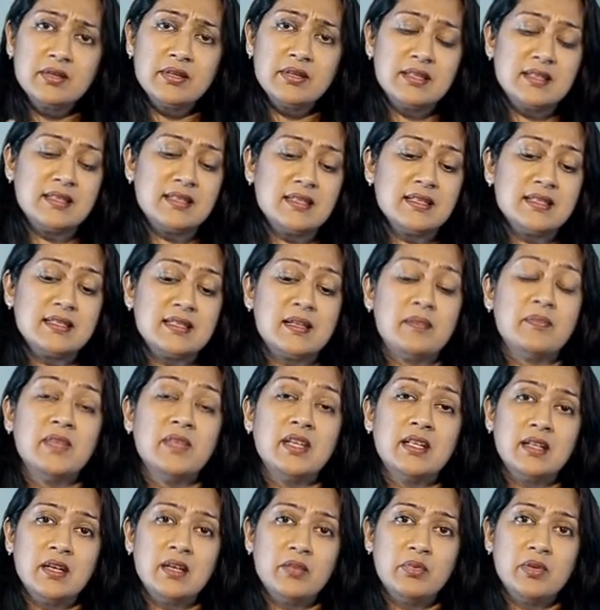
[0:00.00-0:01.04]
So this is
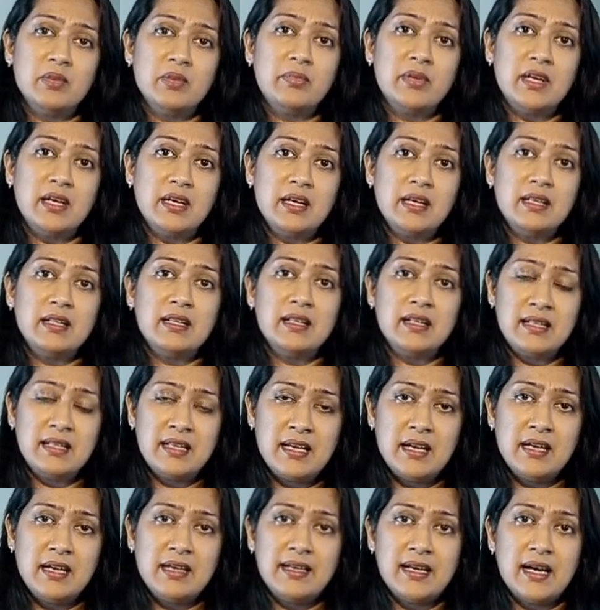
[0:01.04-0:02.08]
something that will bring
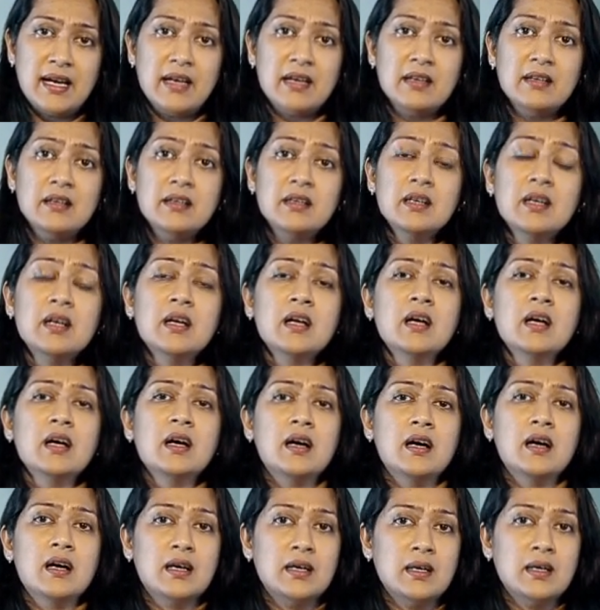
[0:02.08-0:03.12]
the entire,
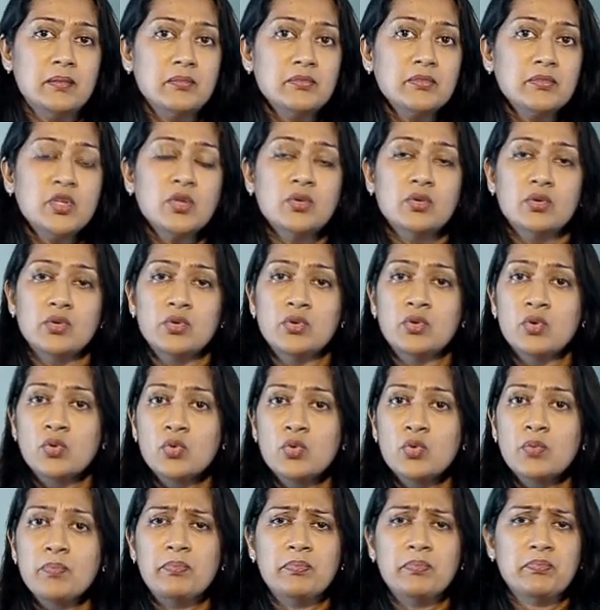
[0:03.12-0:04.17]

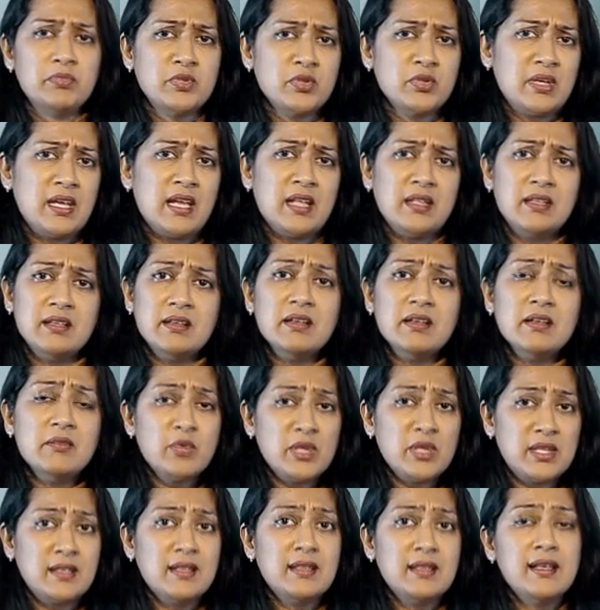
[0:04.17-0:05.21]
group together
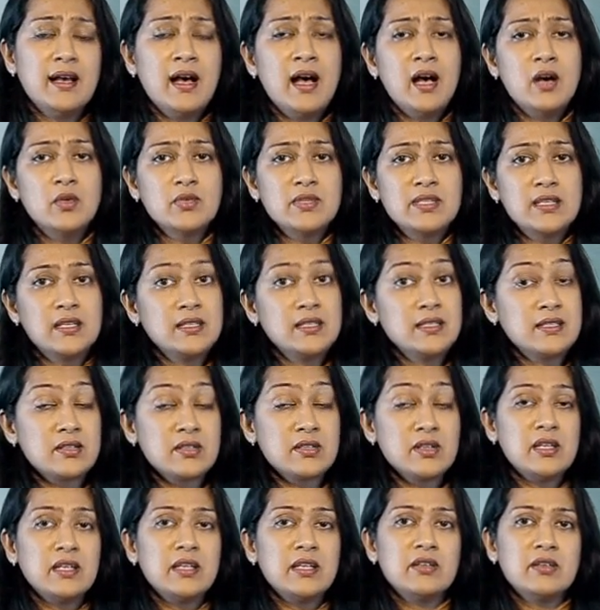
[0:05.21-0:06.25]
within the house. And
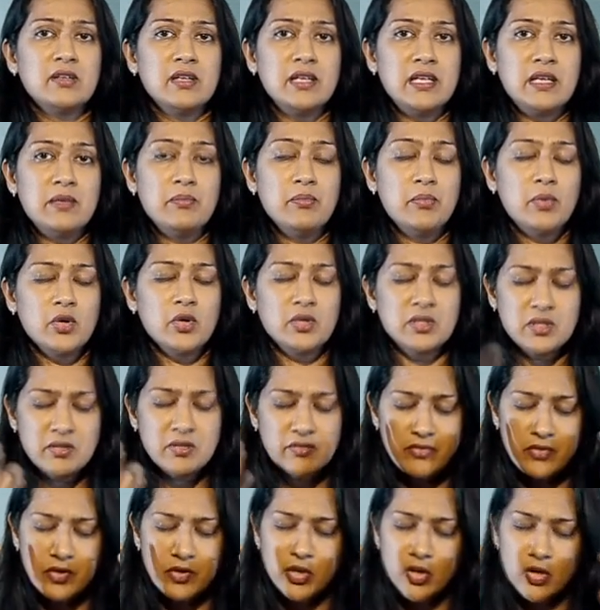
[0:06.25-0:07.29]
it's really, really
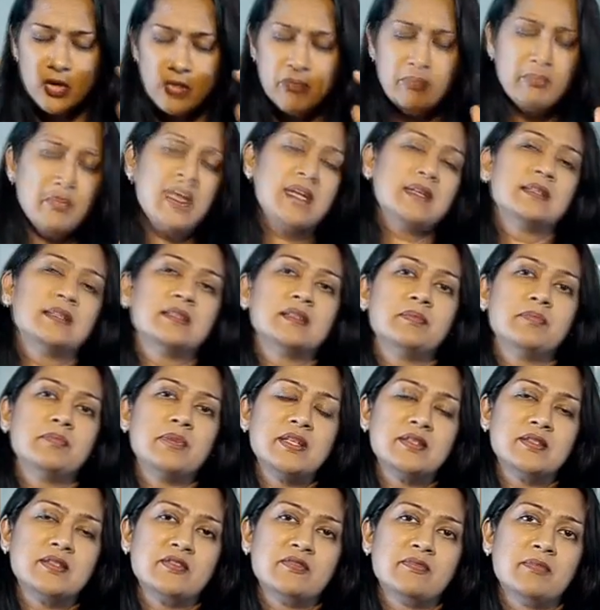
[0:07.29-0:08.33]
important for your mental
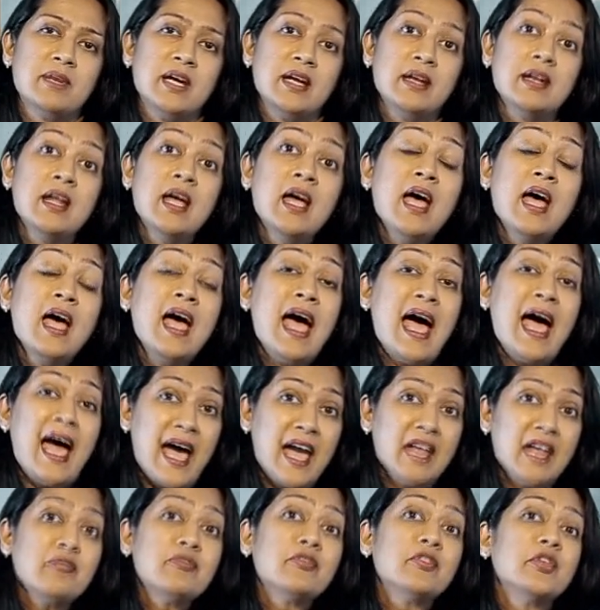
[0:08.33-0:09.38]
peace of mind
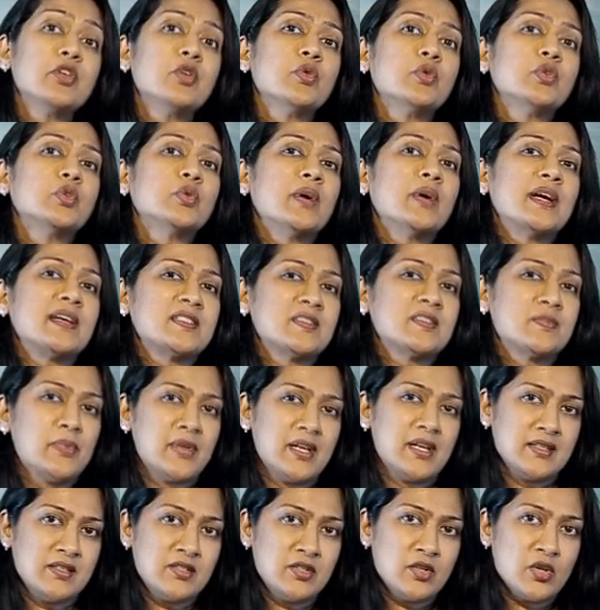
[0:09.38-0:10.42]
and for you to
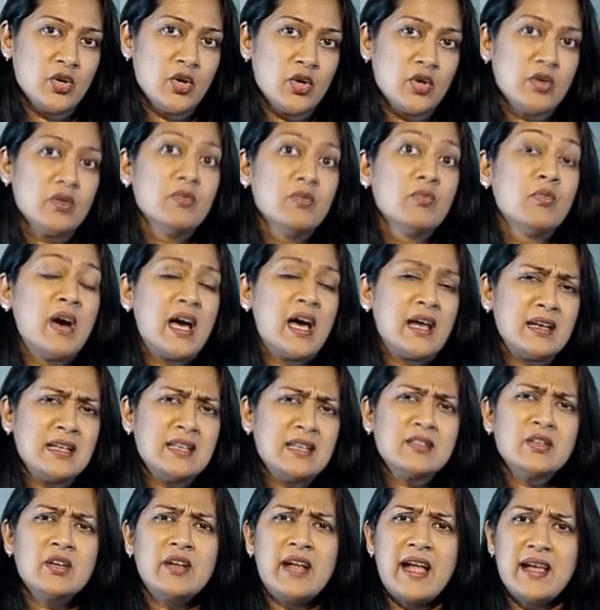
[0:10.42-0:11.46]
express your
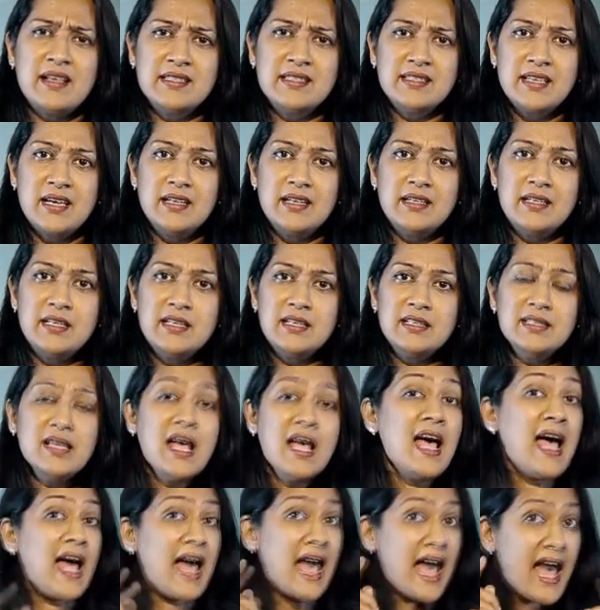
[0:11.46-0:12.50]
worries or anxieties
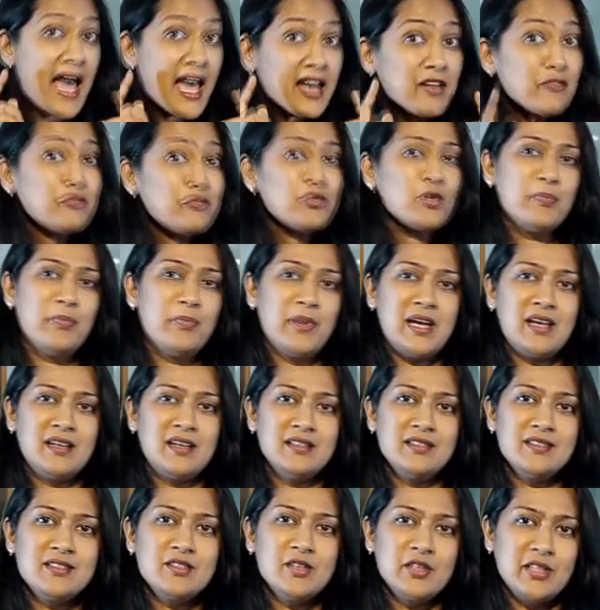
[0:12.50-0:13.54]
and for
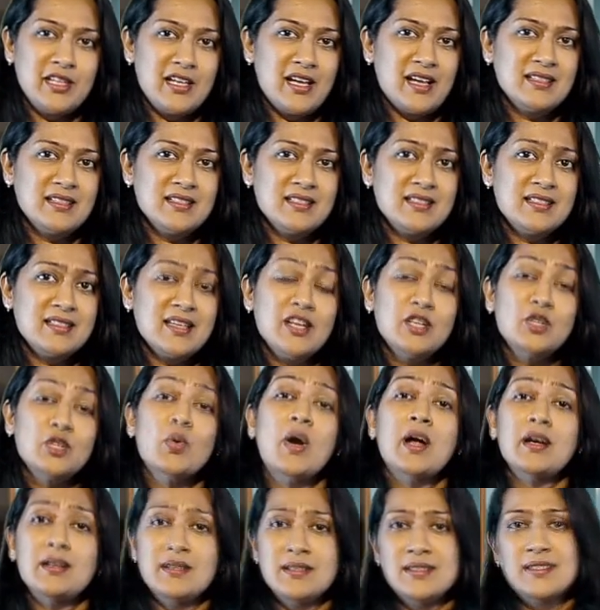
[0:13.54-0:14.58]
parents on the other side
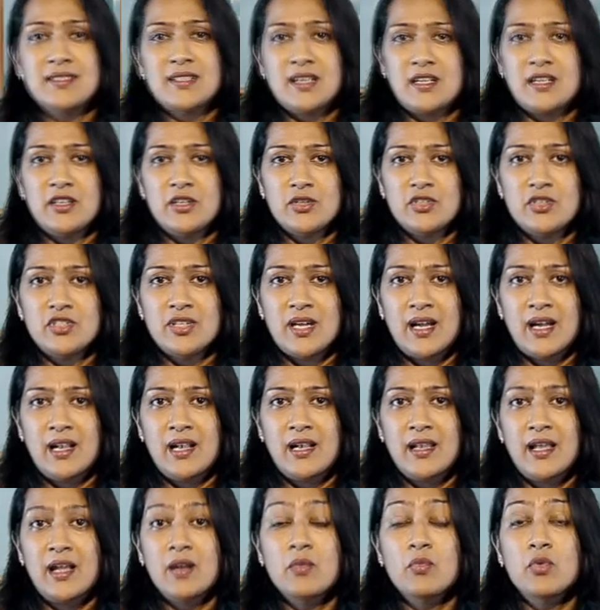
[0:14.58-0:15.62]
to understand your
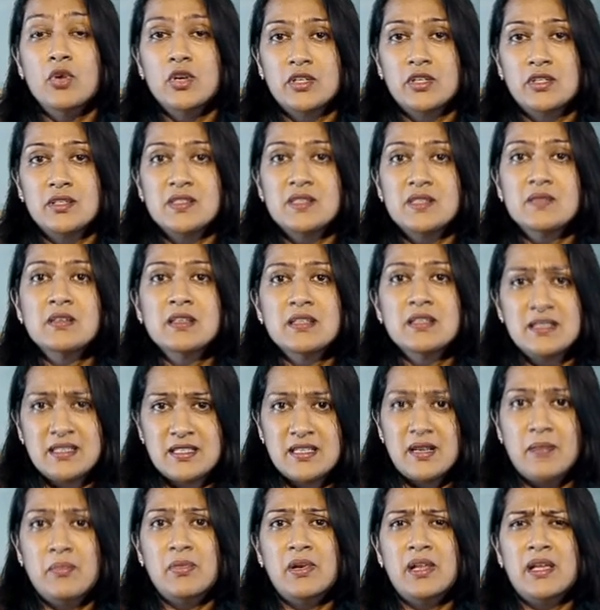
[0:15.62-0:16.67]
child and what is
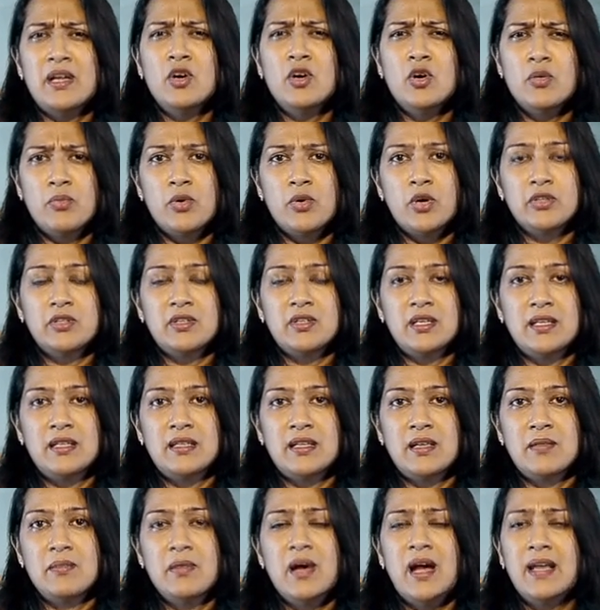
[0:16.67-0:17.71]
troubling or
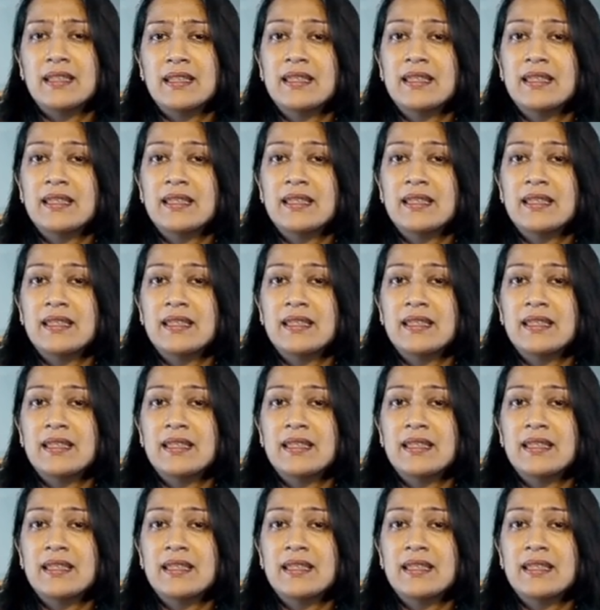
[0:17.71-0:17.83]
bothering them.